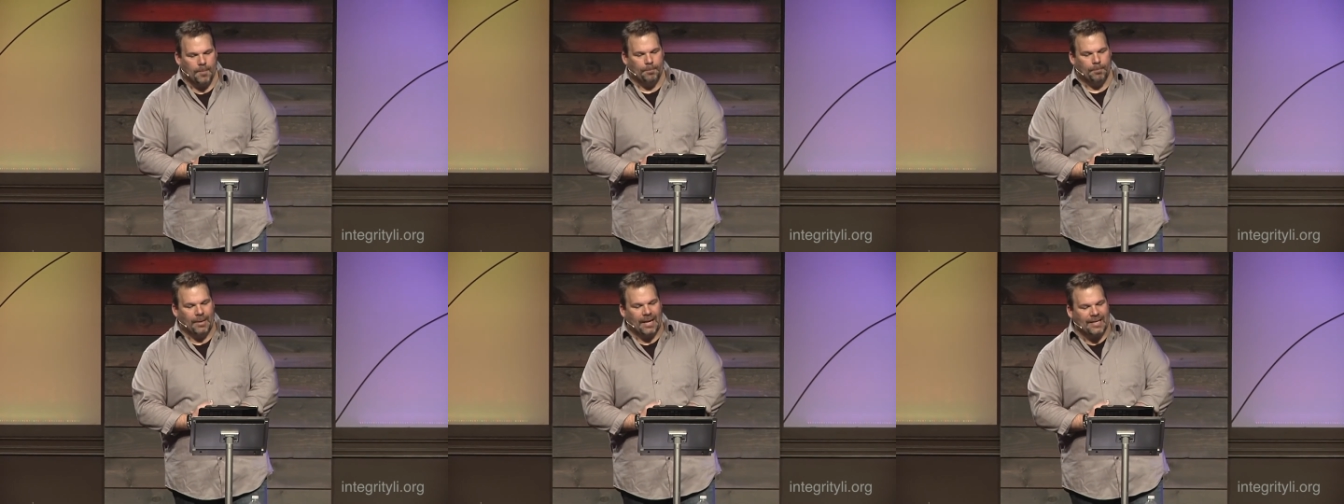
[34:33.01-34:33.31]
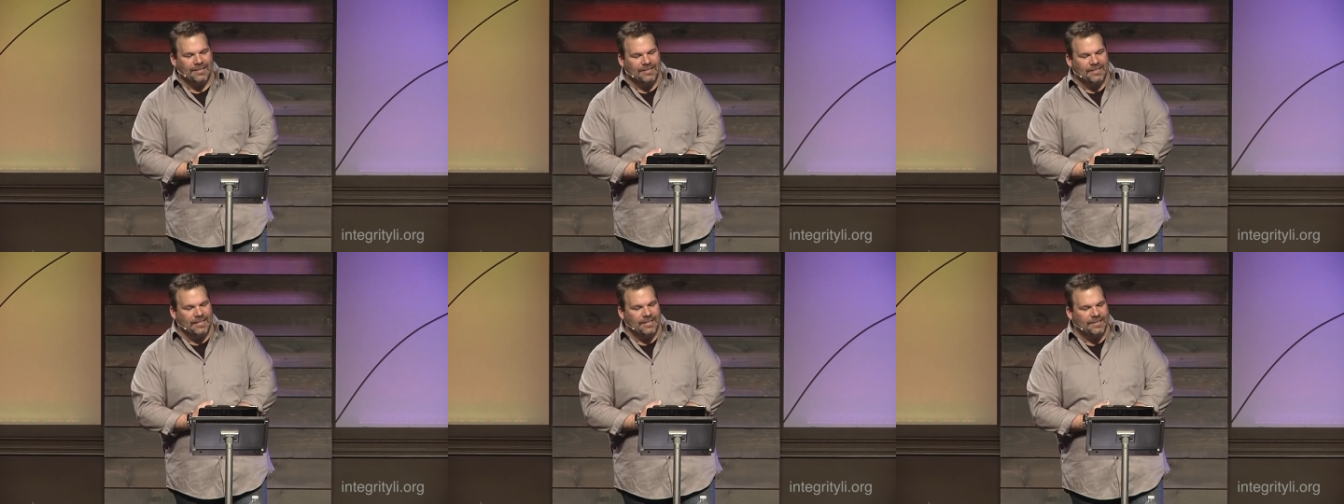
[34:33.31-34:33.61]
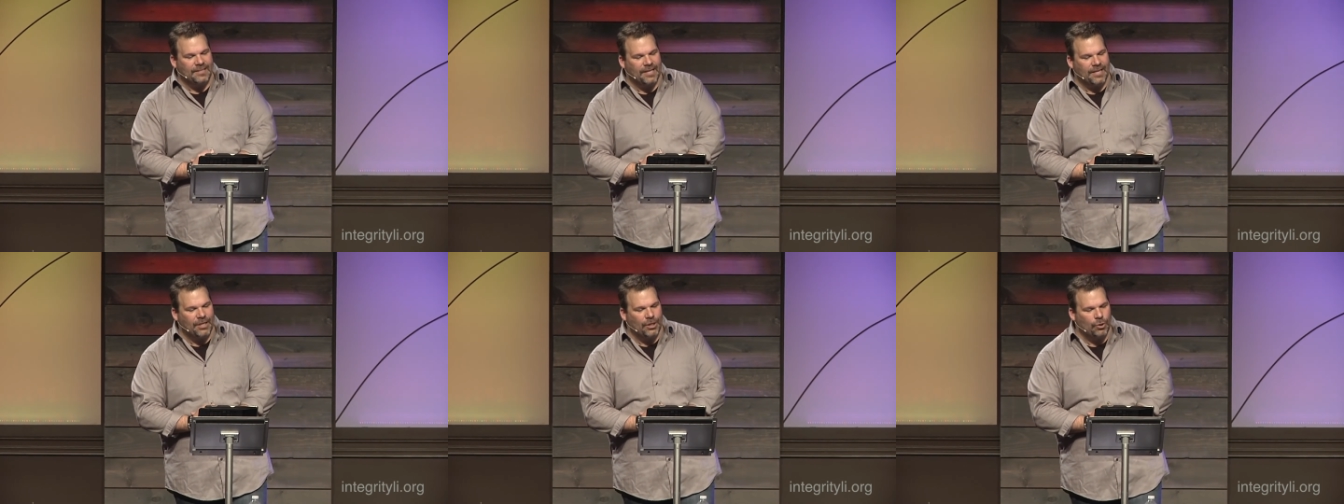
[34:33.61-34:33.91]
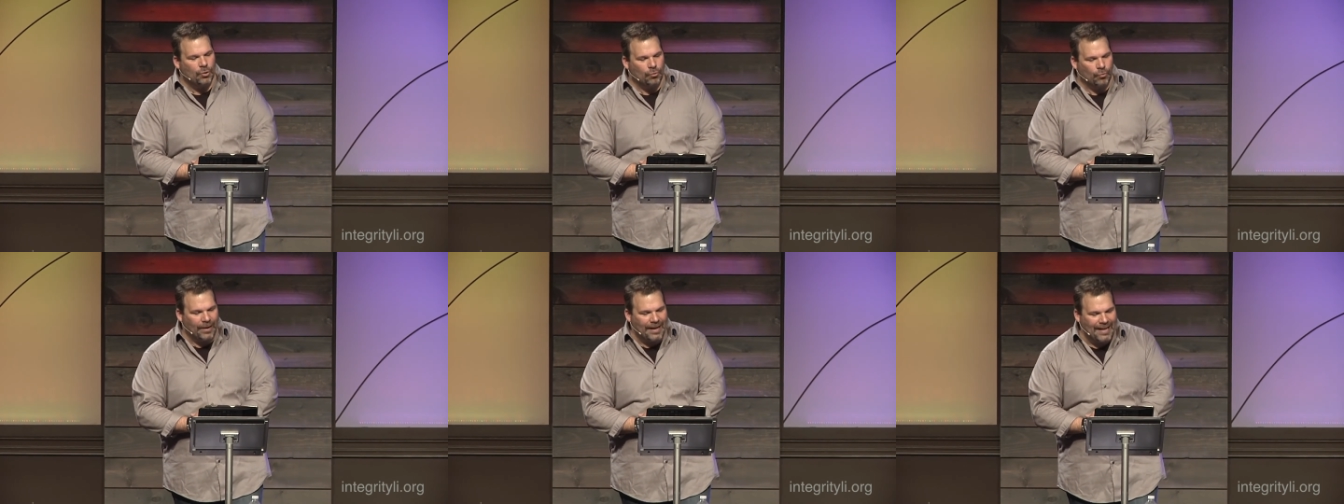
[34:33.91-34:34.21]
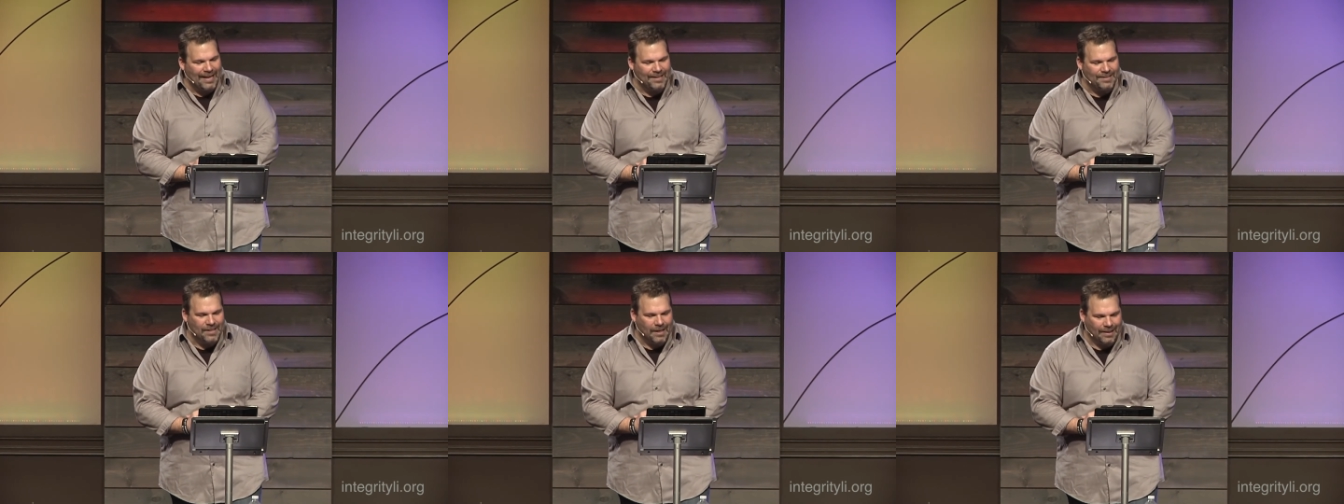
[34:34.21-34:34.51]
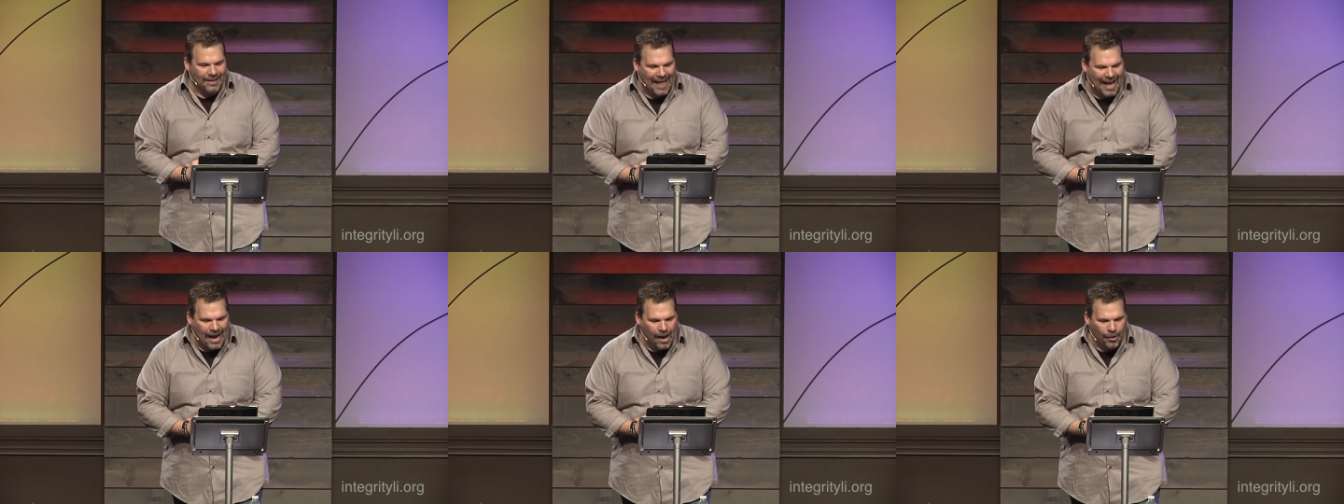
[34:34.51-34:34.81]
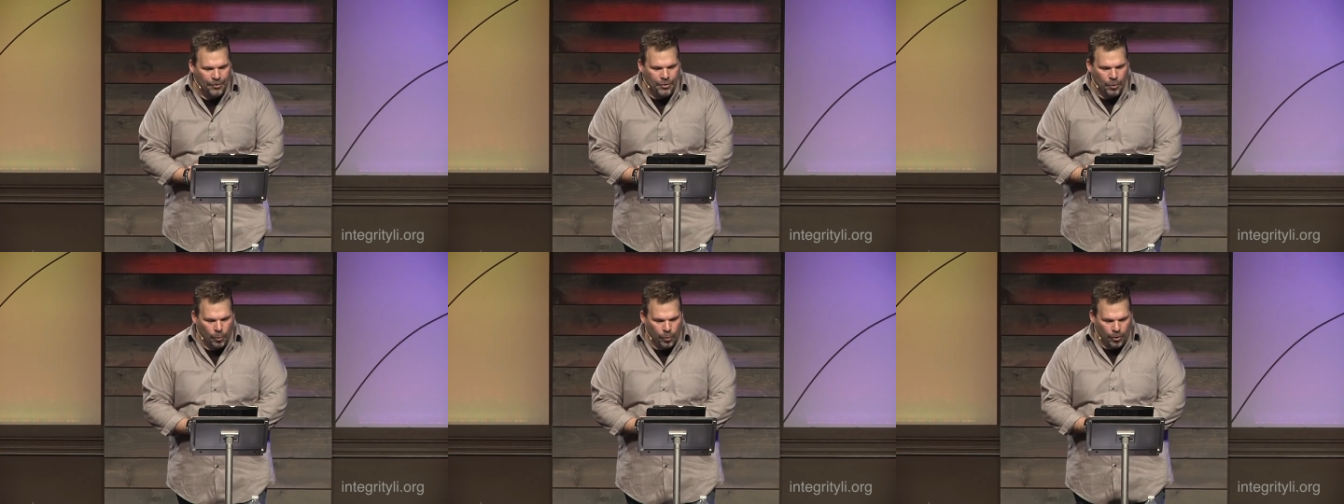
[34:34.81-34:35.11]
Blessed is he who reads
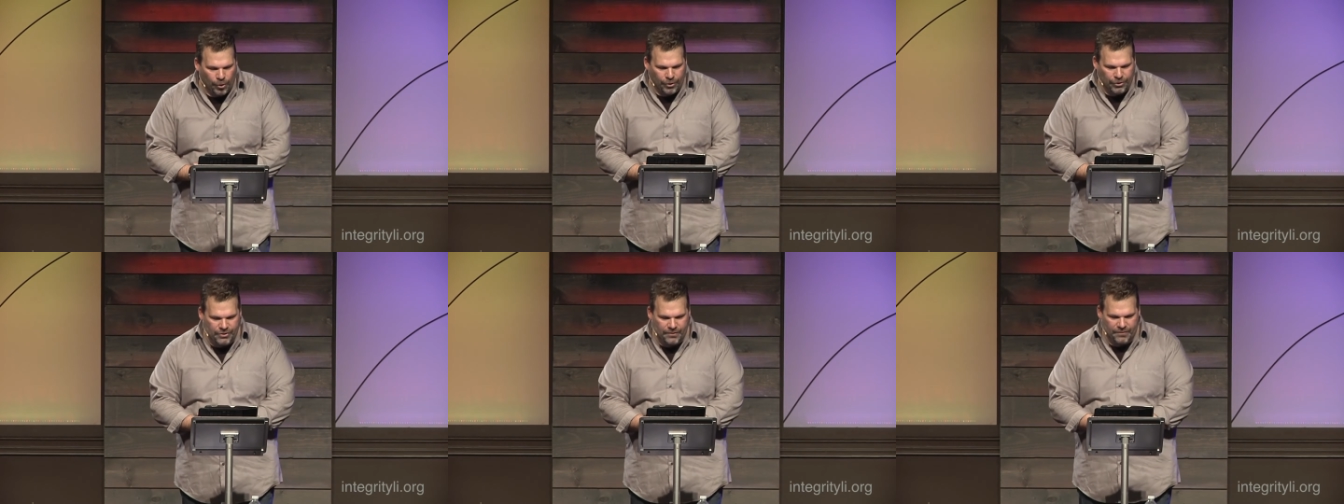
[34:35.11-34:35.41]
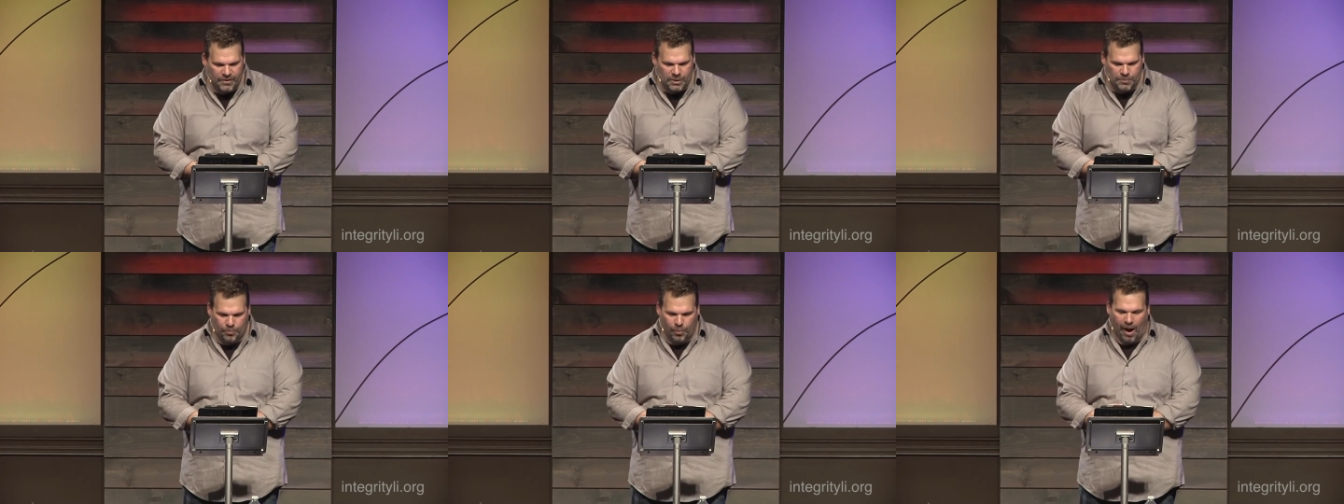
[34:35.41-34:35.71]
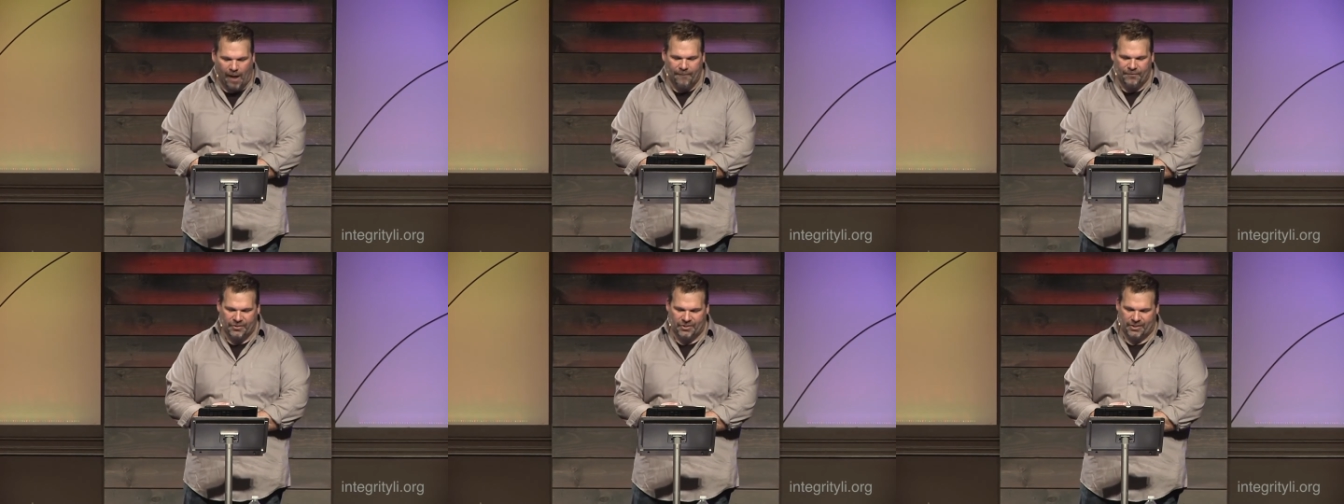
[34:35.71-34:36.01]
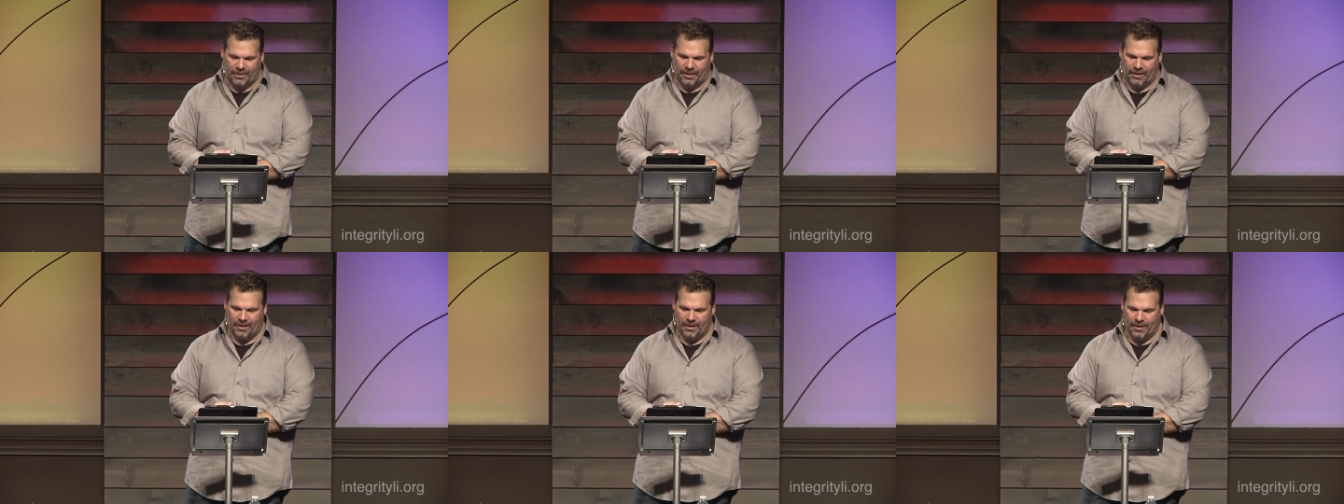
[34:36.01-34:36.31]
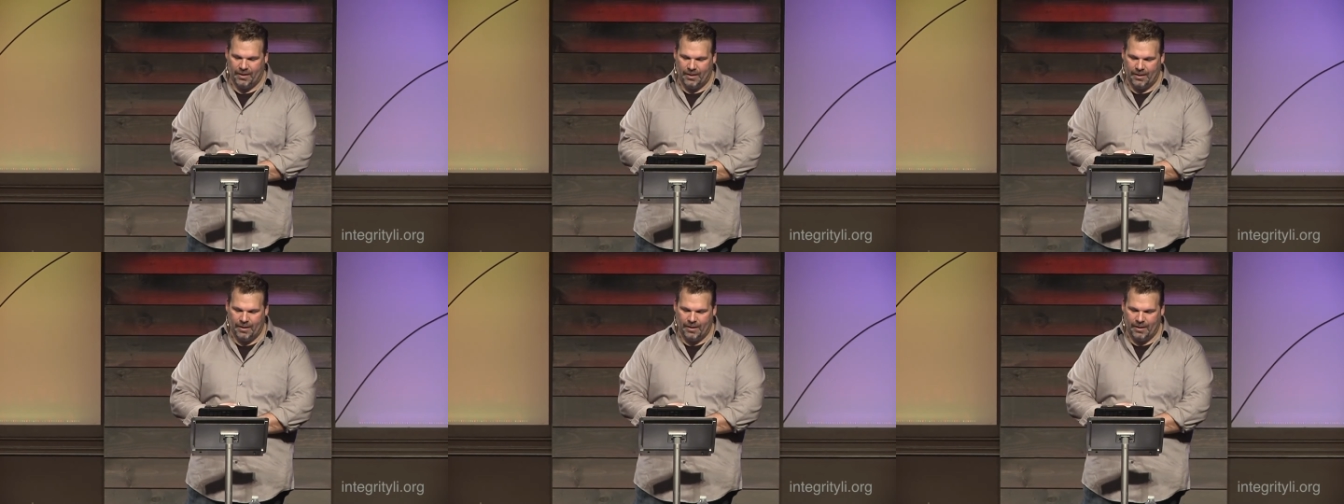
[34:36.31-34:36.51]
aloud the words of this prophecy,